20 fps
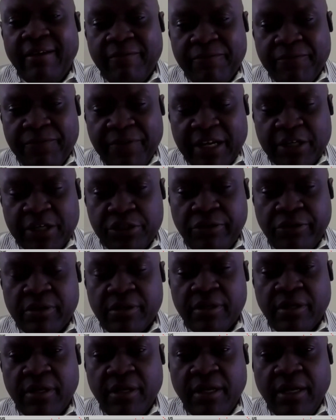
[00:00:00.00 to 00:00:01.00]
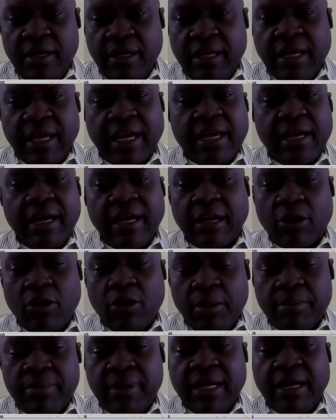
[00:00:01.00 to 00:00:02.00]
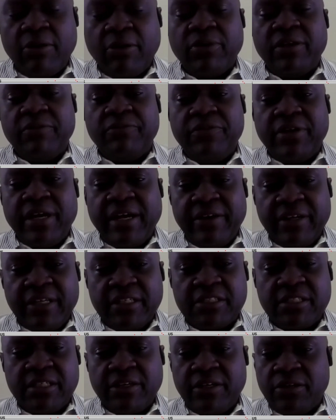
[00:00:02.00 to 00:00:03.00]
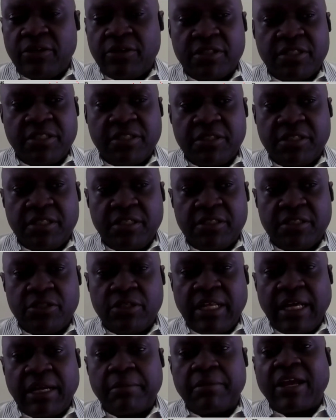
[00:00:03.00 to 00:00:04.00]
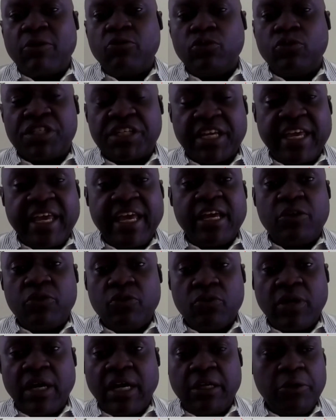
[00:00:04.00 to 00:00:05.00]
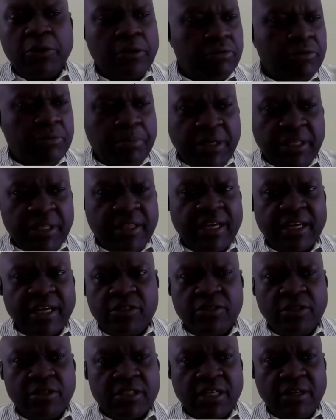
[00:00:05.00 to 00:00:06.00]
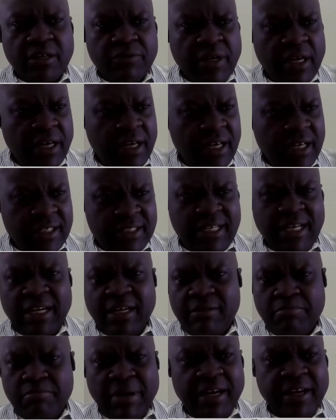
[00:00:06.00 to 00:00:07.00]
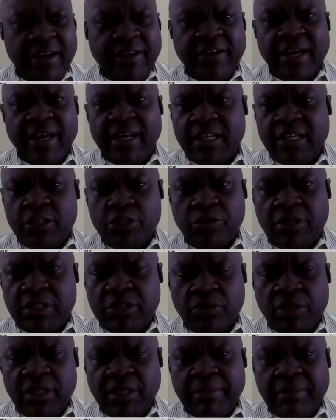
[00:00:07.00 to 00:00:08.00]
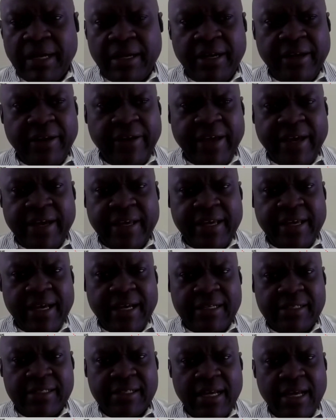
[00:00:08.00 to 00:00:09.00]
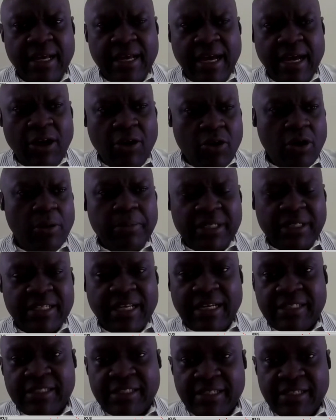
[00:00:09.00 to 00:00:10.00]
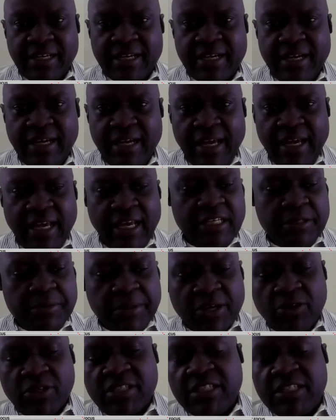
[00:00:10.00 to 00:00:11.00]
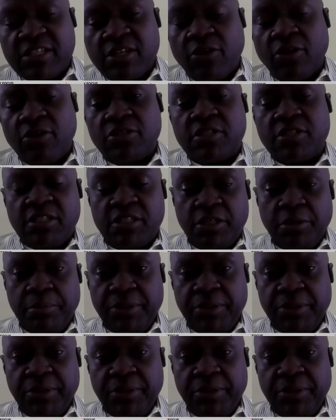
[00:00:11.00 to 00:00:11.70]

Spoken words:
infection, they can come down with very serious disease that could scare you. And you be thinking to yourself, is that malaria? Are they sure it's only malaria he has? How come he's that sick? It's because he's lost his